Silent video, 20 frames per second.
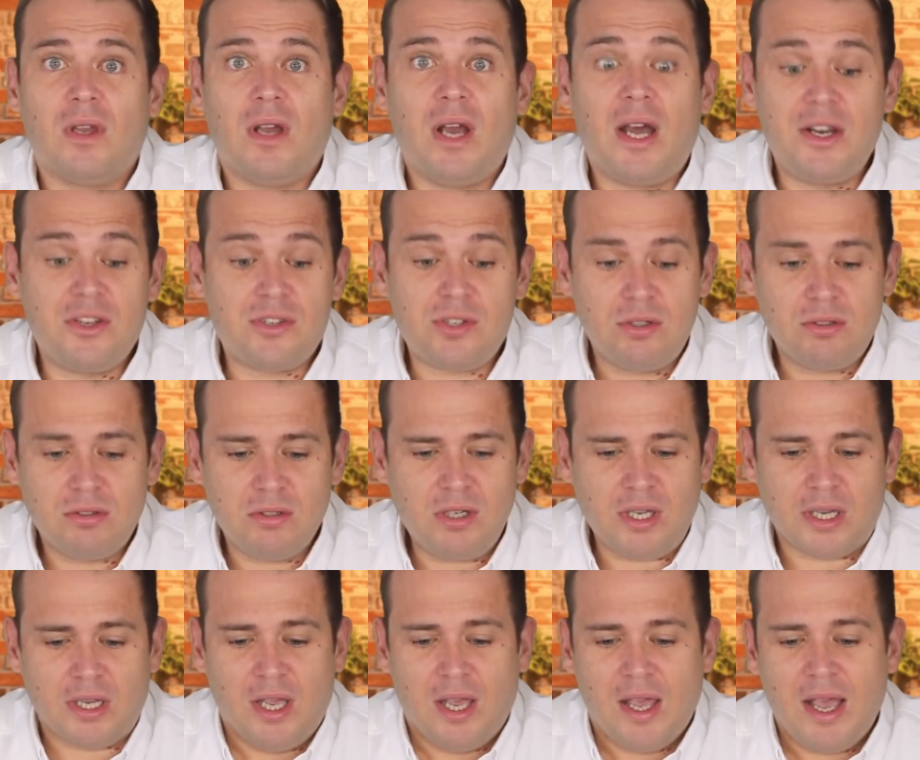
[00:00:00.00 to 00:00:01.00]
And it's not all
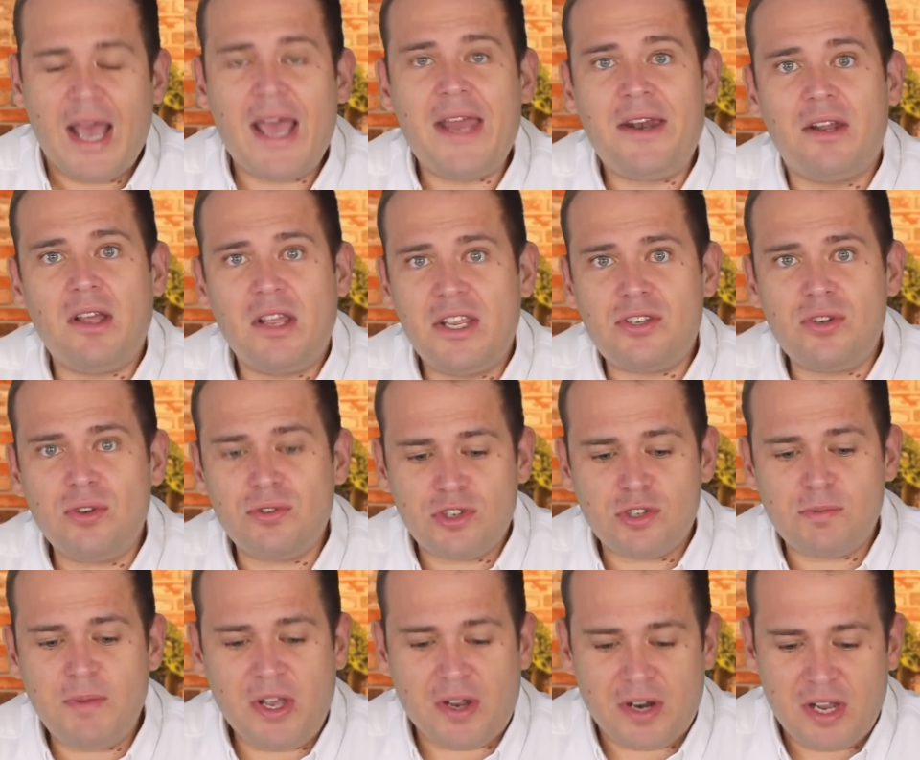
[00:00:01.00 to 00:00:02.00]
right. And it's not
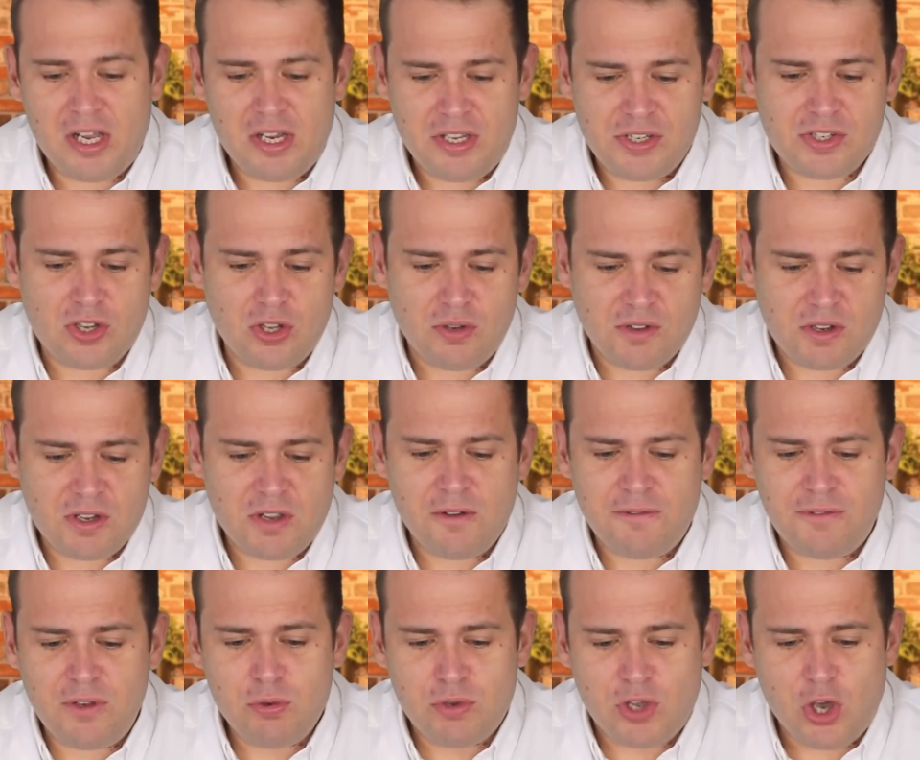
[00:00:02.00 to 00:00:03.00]
just me. It's got a
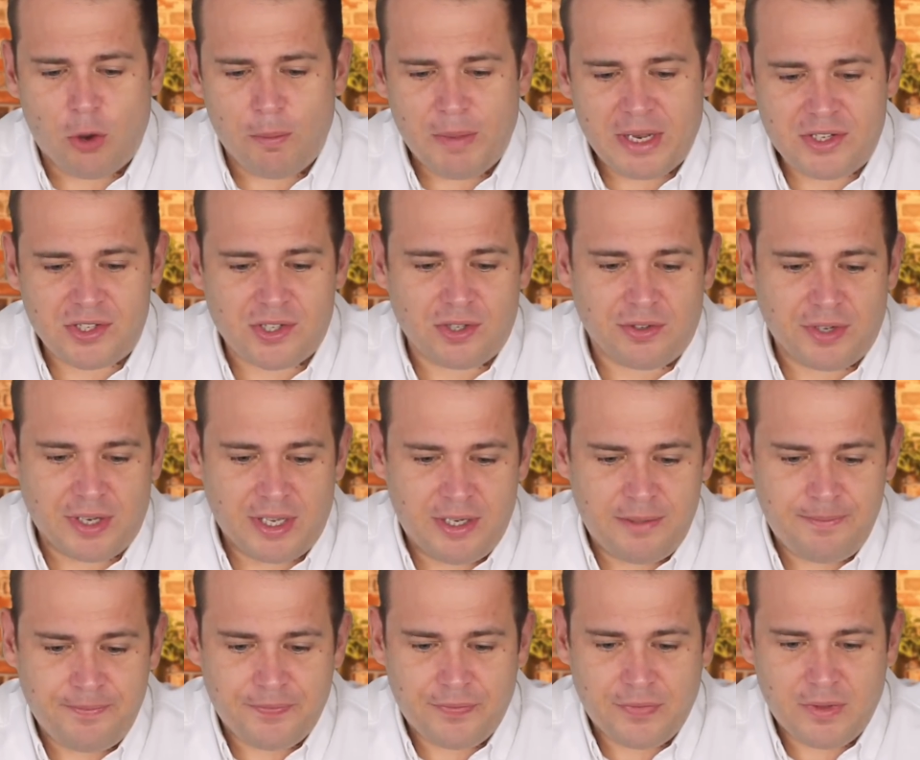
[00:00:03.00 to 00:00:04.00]
few comments on there.